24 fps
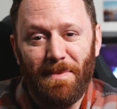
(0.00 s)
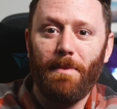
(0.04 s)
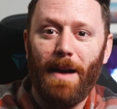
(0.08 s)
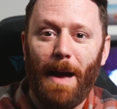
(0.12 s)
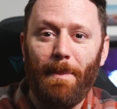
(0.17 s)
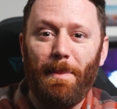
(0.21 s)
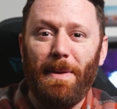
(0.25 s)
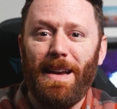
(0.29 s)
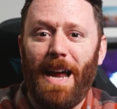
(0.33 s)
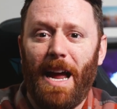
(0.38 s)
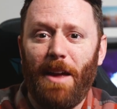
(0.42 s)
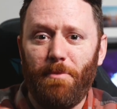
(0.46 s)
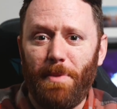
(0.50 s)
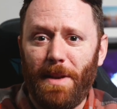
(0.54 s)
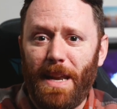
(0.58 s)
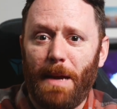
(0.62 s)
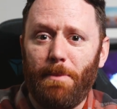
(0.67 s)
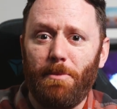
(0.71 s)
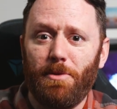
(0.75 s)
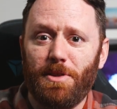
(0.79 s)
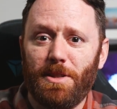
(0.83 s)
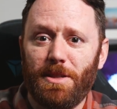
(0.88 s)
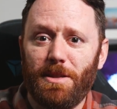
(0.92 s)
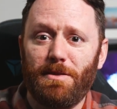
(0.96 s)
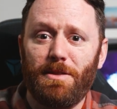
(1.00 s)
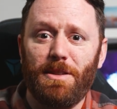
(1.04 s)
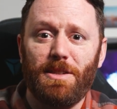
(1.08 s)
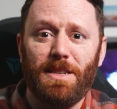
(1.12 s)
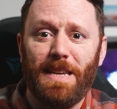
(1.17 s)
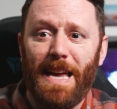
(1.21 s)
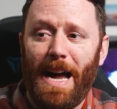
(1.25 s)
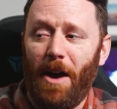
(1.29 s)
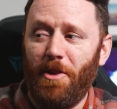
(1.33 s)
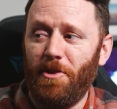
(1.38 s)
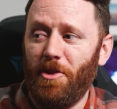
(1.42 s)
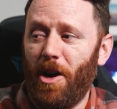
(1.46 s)
I mean, I've been able to just
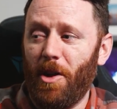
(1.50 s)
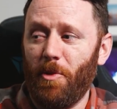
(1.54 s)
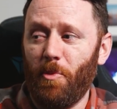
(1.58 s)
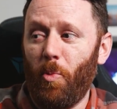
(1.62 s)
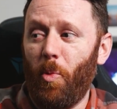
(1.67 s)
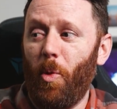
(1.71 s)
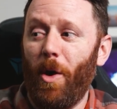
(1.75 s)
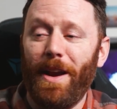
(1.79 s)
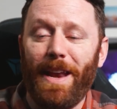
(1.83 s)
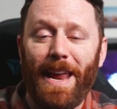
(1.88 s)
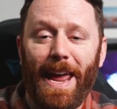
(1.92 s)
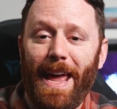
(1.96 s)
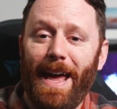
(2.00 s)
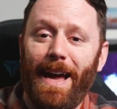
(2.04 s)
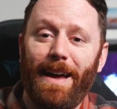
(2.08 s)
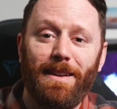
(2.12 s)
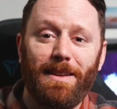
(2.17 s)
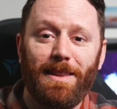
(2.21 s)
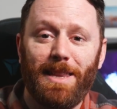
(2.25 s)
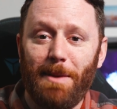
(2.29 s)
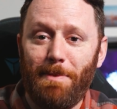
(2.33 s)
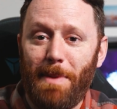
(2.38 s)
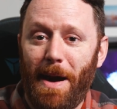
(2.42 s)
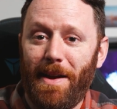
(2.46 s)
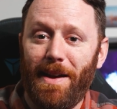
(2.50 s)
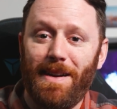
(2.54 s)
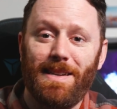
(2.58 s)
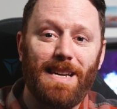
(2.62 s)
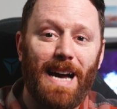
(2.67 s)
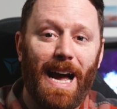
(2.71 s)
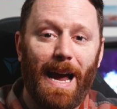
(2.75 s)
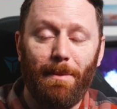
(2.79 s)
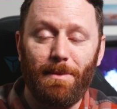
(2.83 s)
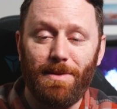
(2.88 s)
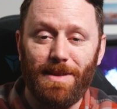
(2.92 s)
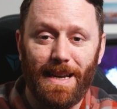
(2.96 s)
count on one hand the amount of
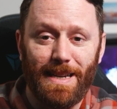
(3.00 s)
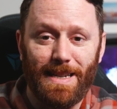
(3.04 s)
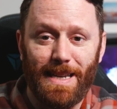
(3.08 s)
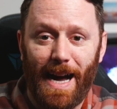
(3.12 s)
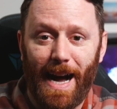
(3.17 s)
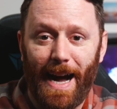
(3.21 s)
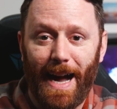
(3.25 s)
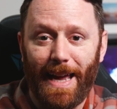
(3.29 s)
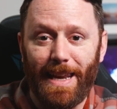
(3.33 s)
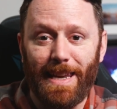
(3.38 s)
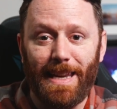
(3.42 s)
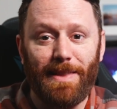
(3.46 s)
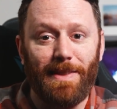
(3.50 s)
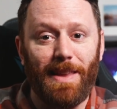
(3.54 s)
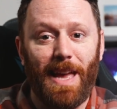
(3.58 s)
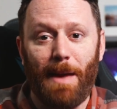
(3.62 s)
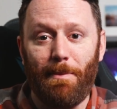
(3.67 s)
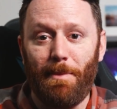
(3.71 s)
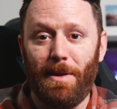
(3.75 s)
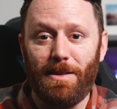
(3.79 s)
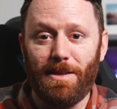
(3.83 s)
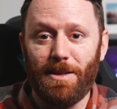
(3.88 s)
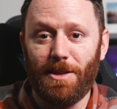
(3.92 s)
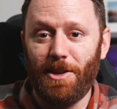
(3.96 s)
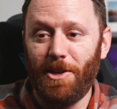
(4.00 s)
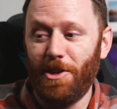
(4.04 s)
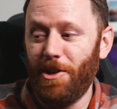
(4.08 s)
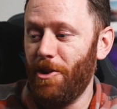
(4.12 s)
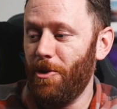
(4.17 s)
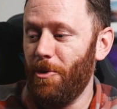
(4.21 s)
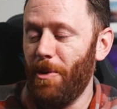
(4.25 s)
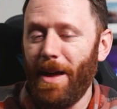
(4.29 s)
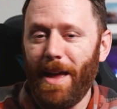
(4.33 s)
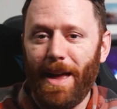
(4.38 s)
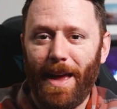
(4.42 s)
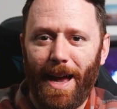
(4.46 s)
times I died in the MS
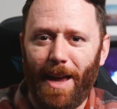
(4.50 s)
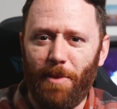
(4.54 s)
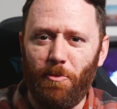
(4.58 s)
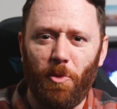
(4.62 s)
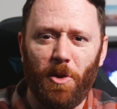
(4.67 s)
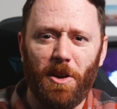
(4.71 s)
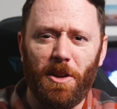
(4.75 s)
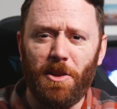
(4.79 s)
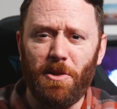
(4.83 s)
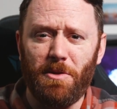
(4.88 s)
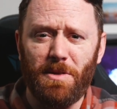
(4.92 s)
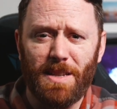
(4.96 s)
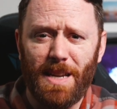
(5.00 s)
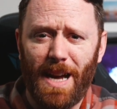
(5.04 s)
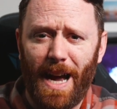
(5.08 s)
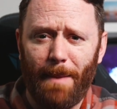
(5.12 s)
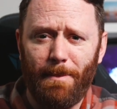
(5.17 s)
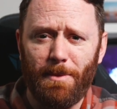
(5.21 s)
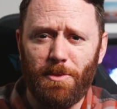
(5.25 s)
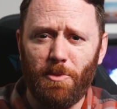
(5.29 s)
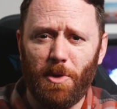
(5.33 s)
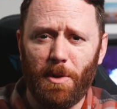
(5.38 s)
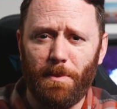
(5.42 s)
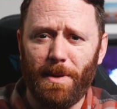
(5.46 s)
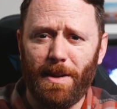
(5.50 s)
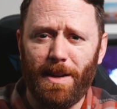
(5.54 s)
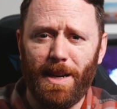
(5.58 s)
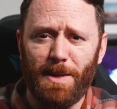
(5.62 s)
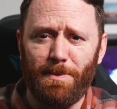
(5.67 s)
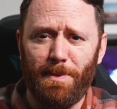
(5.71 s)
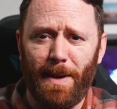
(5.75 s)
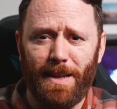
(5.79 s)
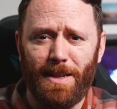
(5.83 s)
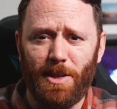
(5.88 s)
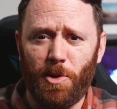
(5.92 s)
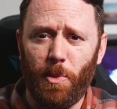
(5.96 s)
queue, and one of those times were because
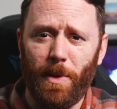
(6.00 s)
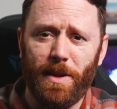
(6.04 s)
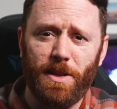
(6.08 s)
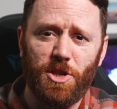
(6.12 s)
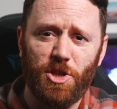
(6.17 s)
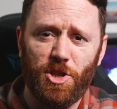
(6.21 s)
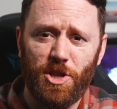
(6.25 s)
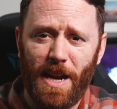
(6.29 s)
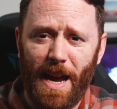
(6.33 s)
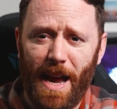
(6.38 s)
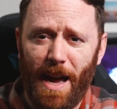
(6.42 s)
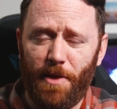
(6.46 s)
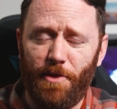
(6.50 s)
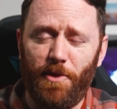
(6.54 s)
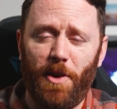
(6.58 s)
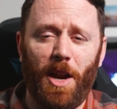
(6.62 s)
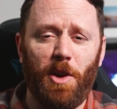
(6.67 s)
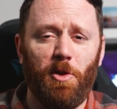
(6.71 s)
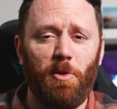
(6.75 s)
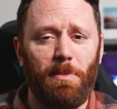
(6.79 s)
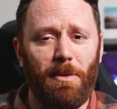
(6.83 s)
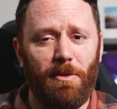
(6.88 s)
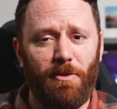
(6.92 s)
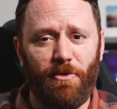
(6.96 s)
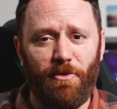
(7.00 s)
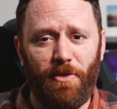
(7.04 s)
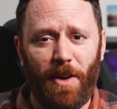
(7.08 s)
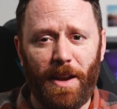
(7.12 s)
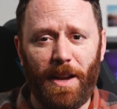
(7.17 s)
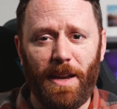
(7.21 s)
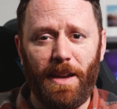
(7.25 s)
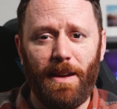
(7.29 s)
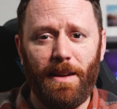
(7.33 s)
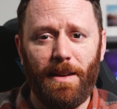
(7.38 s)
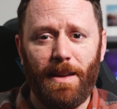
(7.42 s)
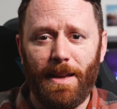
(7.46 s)
my Twitch chat thought it would be
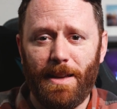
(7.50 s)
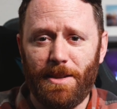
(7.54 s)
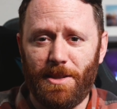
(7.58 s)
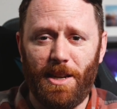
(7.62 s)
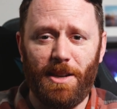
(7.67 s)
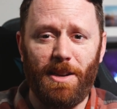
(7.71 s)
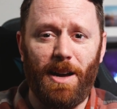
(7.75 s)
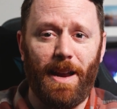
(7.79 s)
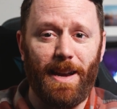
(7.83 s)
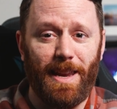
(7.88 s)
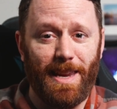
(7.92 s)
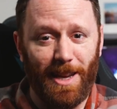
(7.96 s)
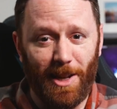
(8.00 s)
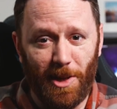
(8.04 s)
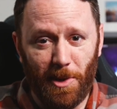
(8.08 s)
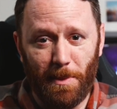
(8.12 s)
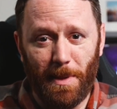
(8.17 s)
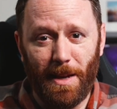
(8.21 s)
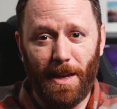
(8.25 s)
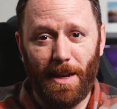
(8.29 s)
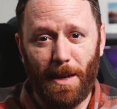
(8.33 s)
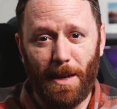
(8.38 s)
funny to not heal me